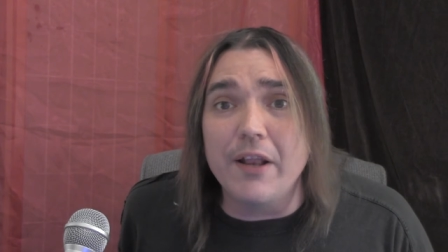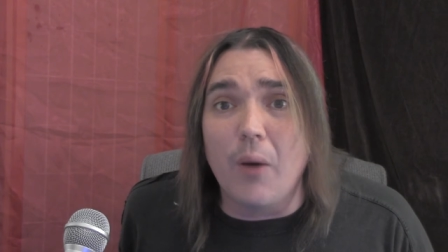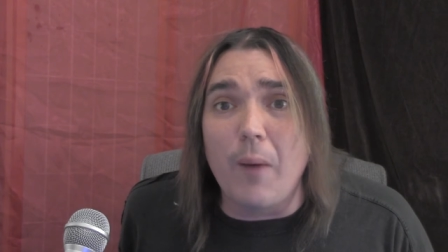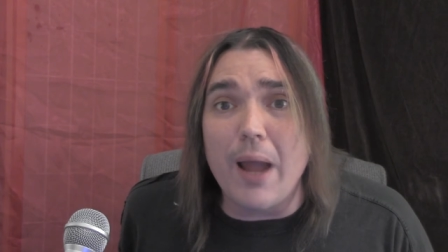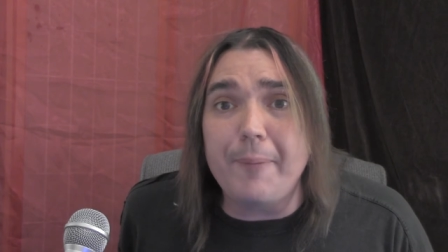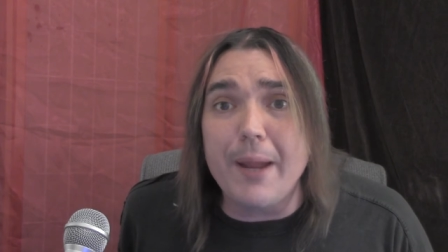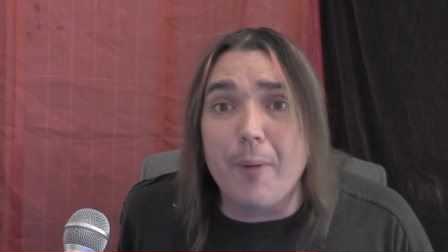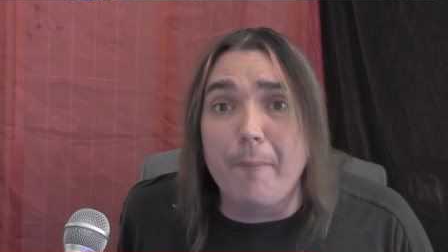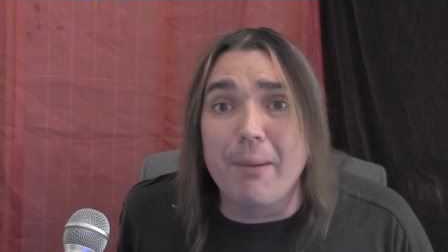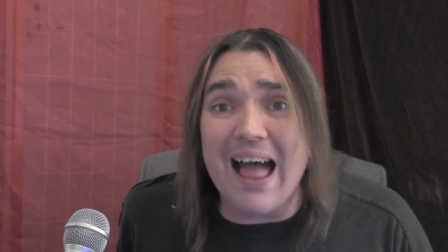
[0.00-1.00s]
to know why
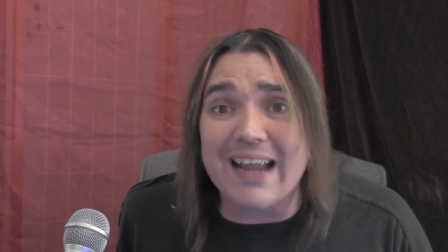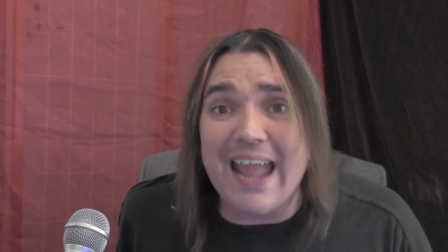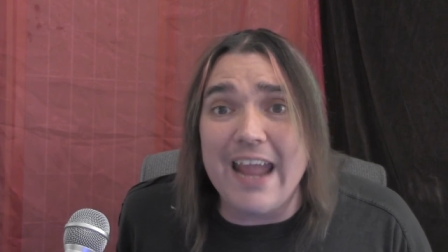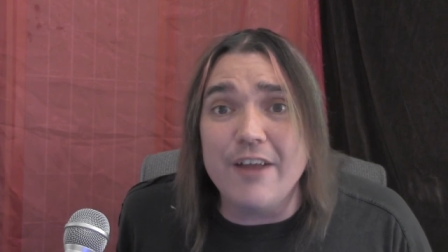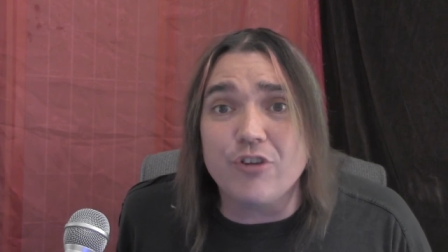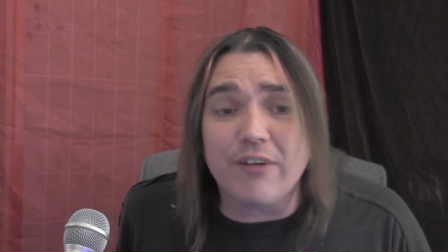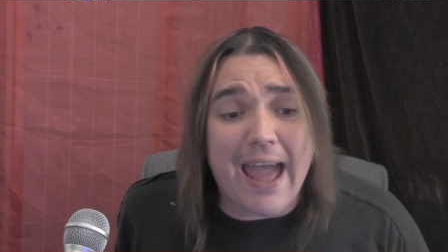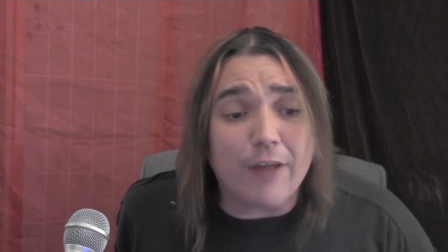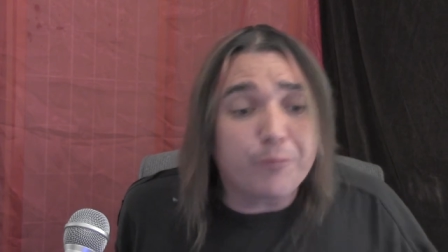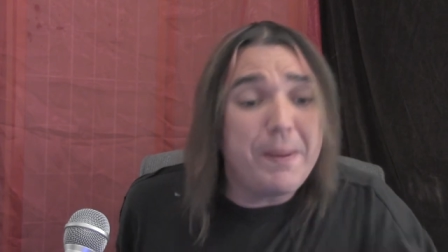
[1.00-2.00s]
people blockade your ass?